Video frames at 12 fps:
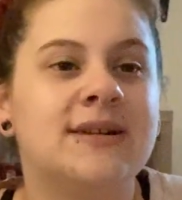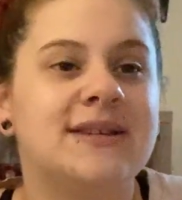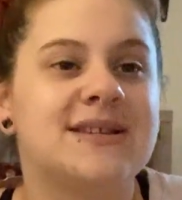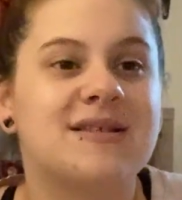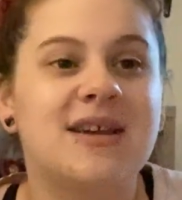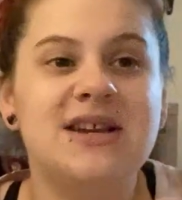
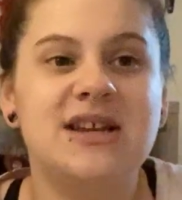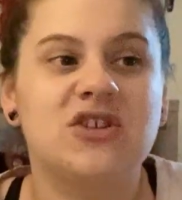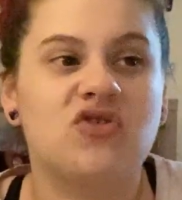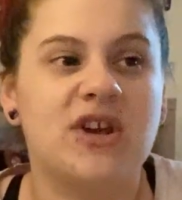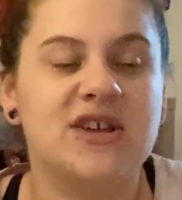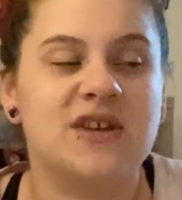This lightning
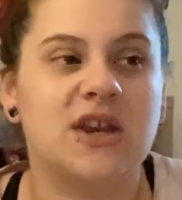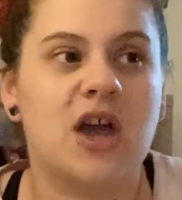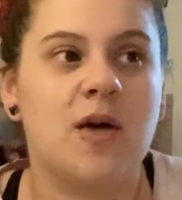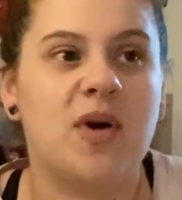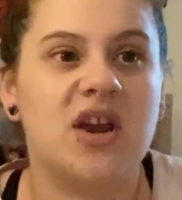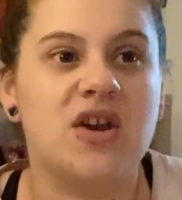strike is going to
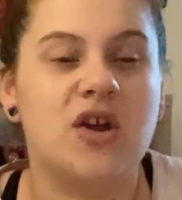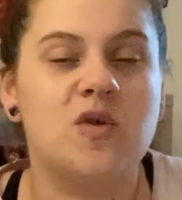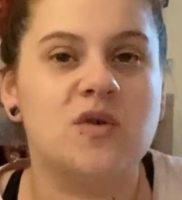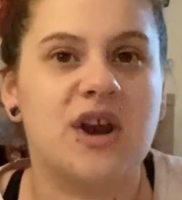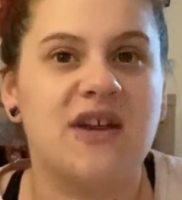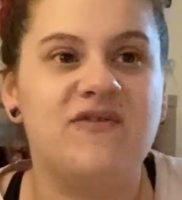come out of
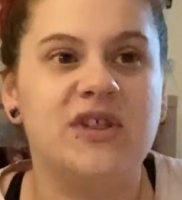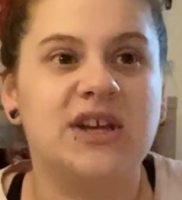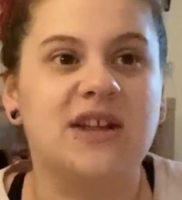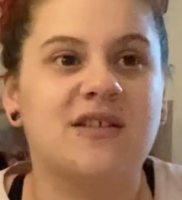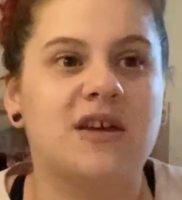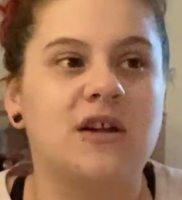nowhere, and I feel like
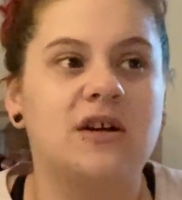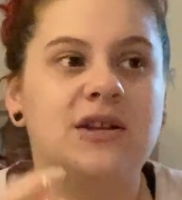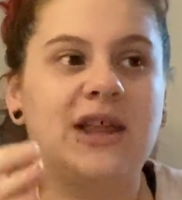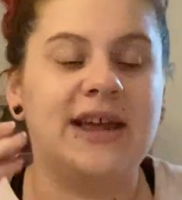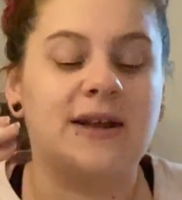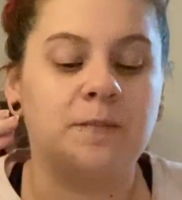it's going to
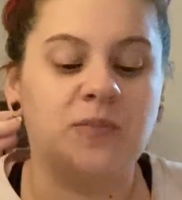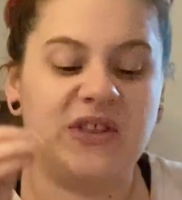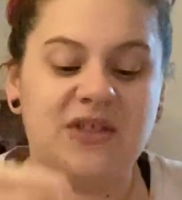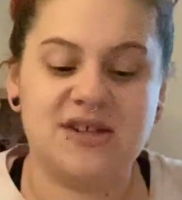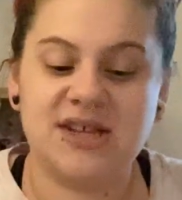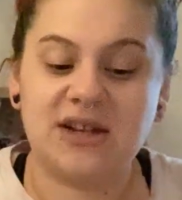like
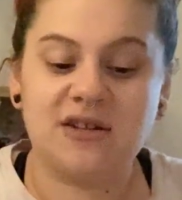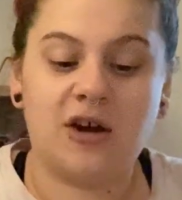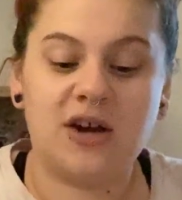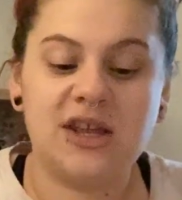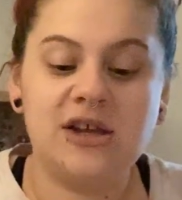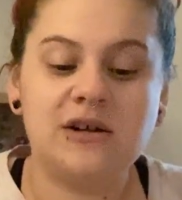the
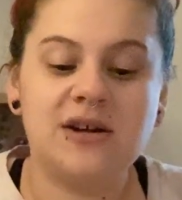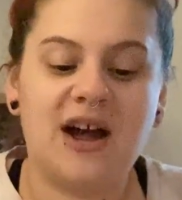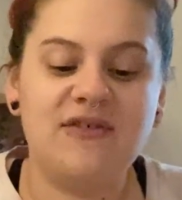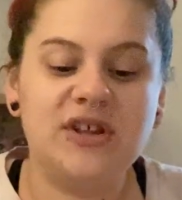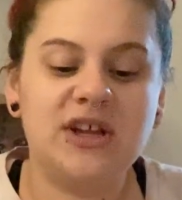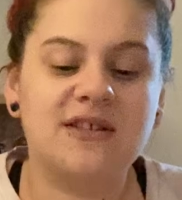TikTok here, I
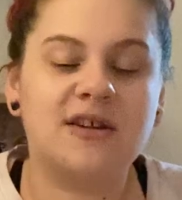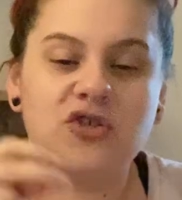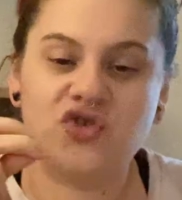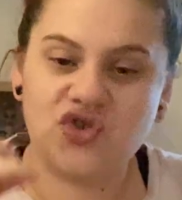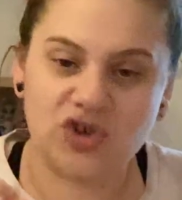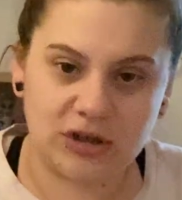feel like it's going to
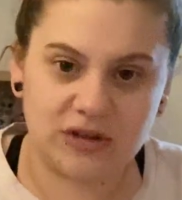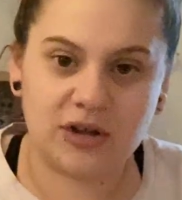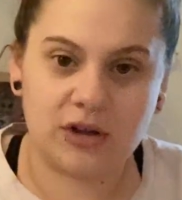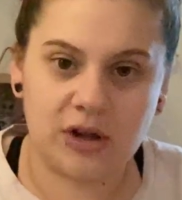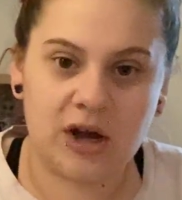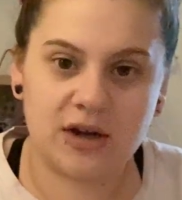start the
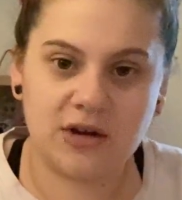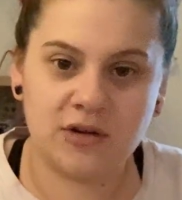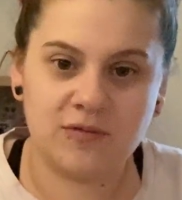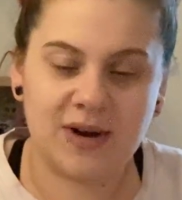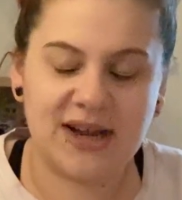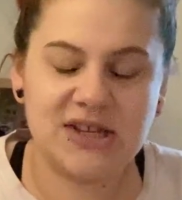clock,
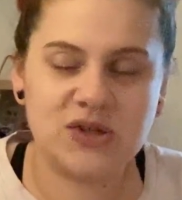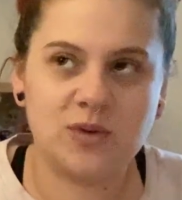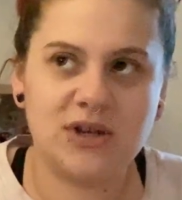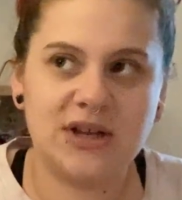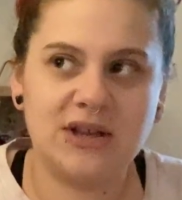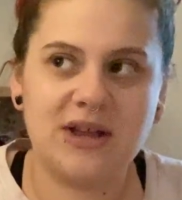right? So
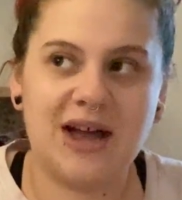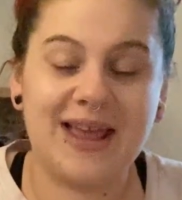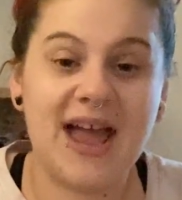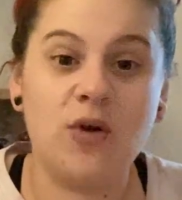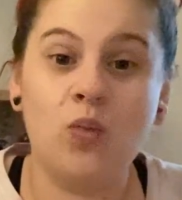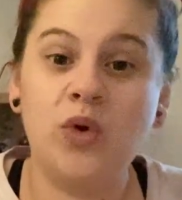
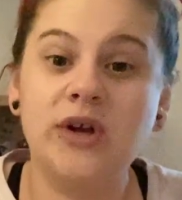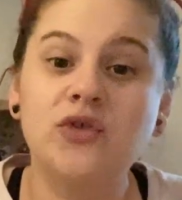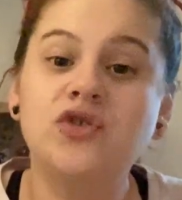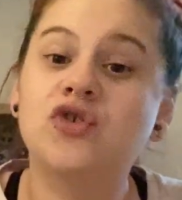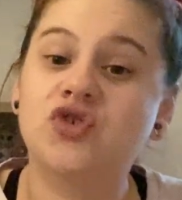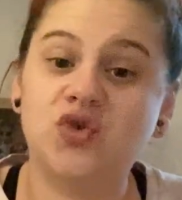again, wield
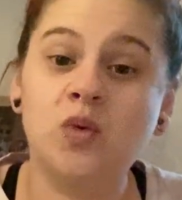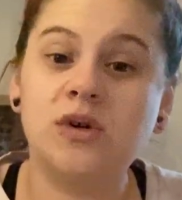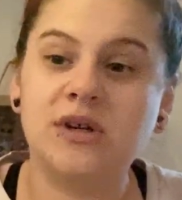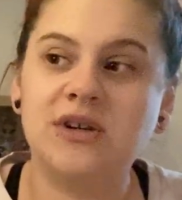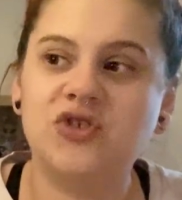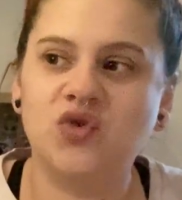your
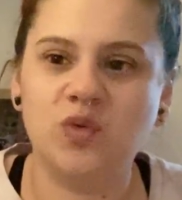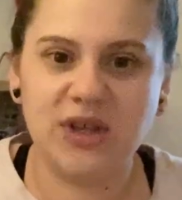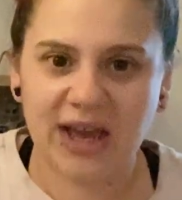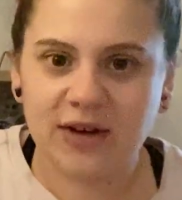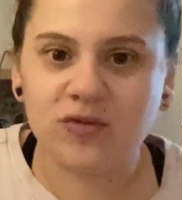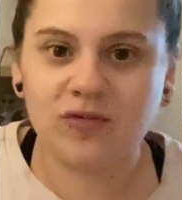sword. So
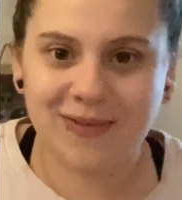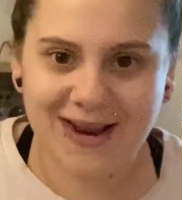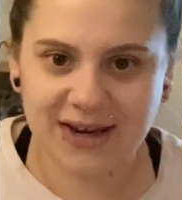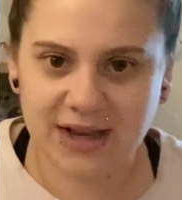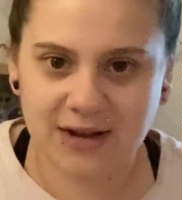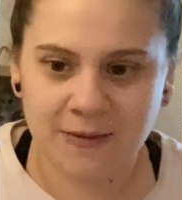get
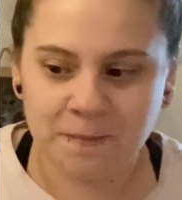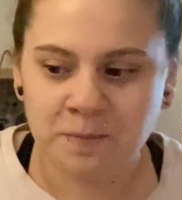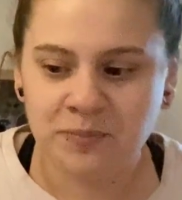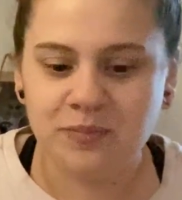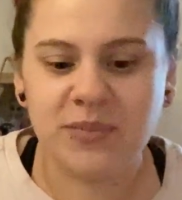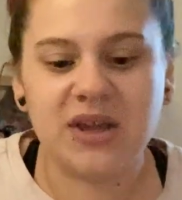ready,
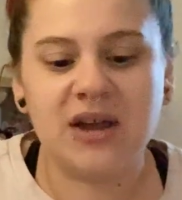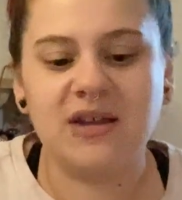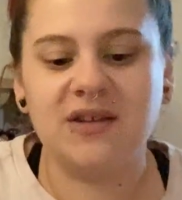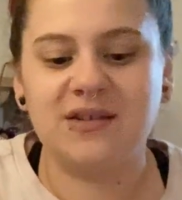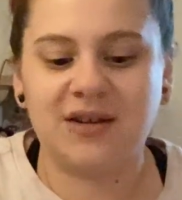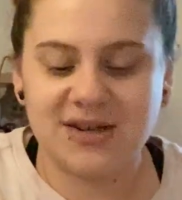
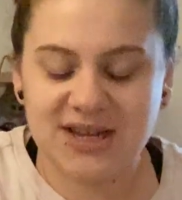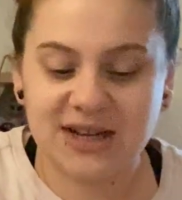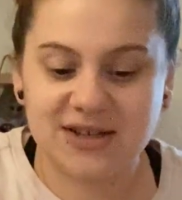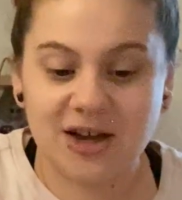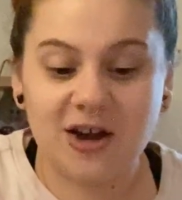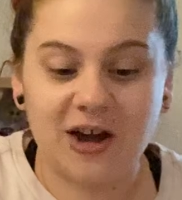because
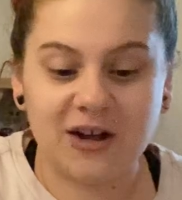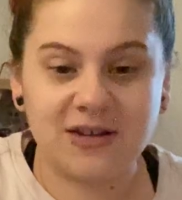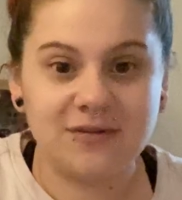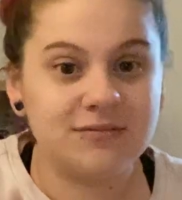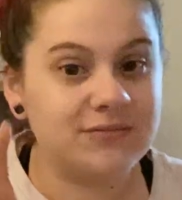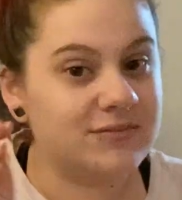TikTok,
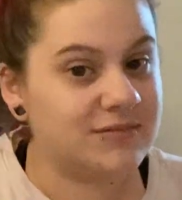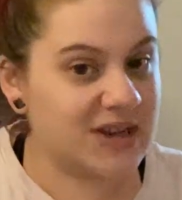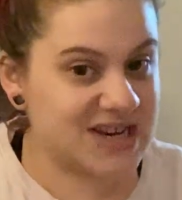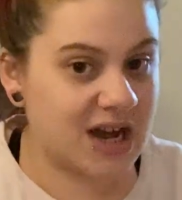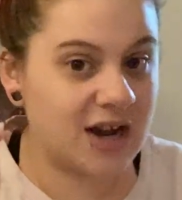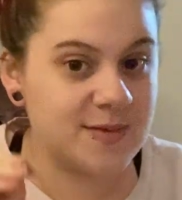the
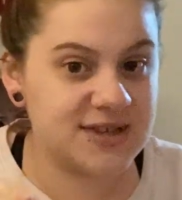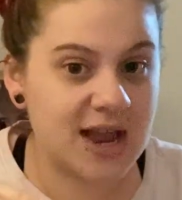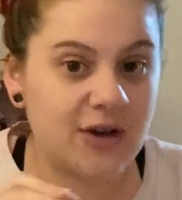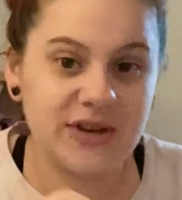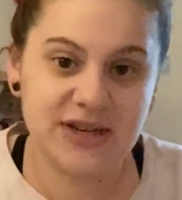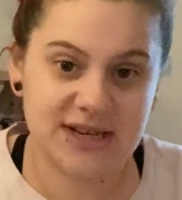time is
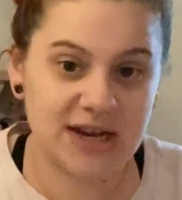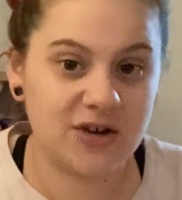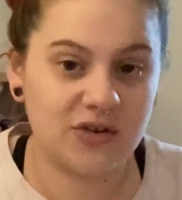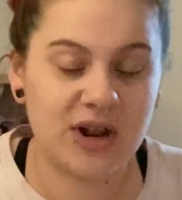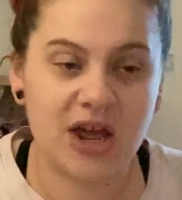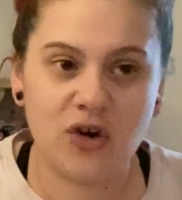counting
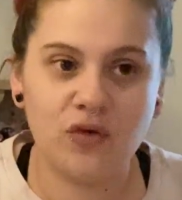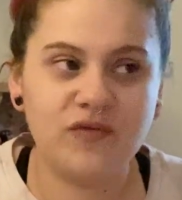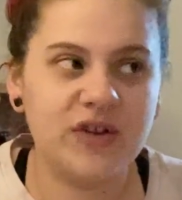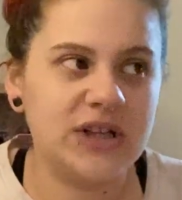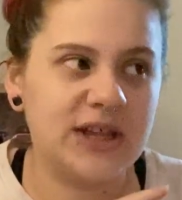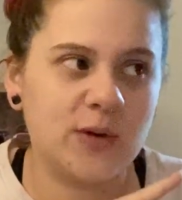down. I don't
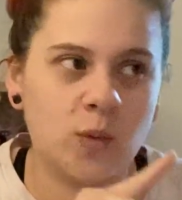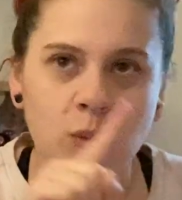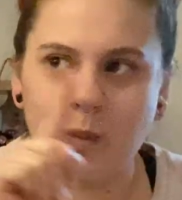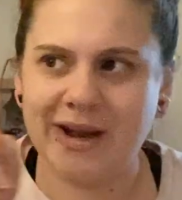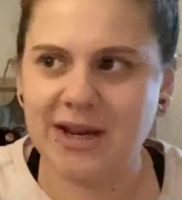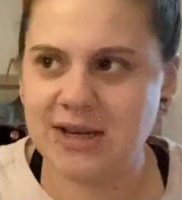feel like we're
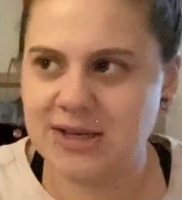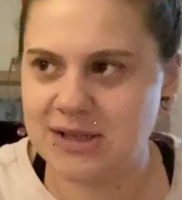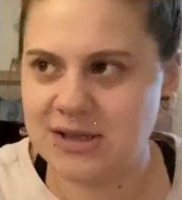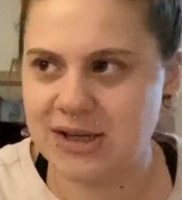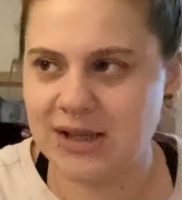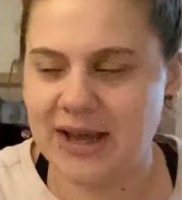waiting
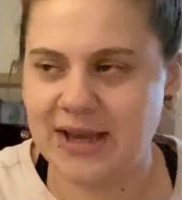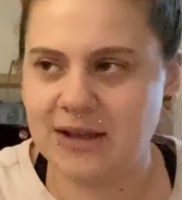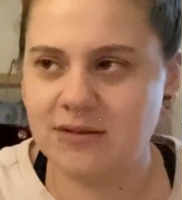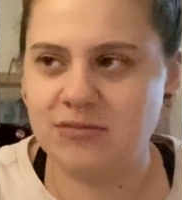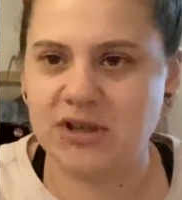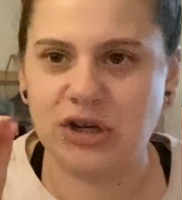to like,
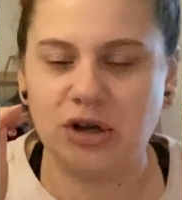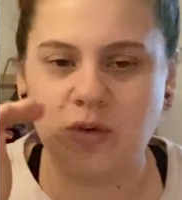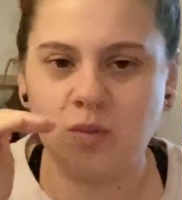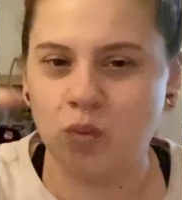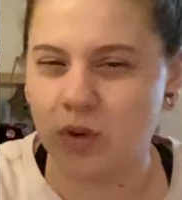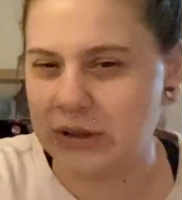you know,
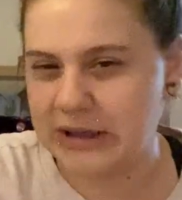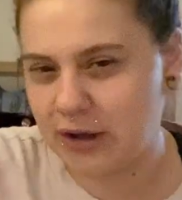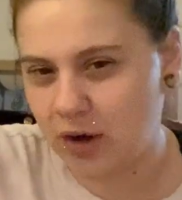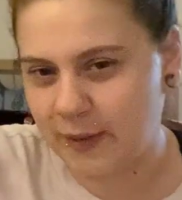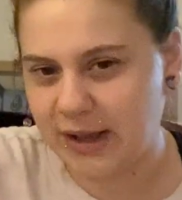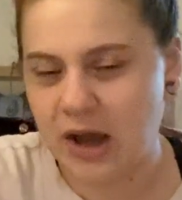we're like
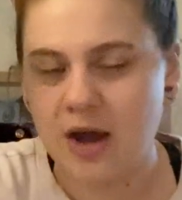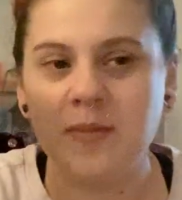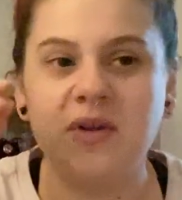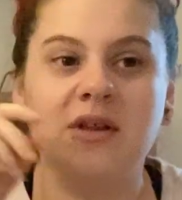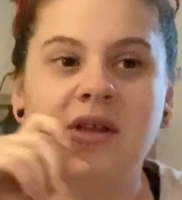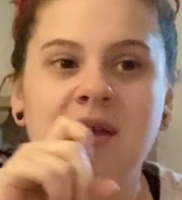going up.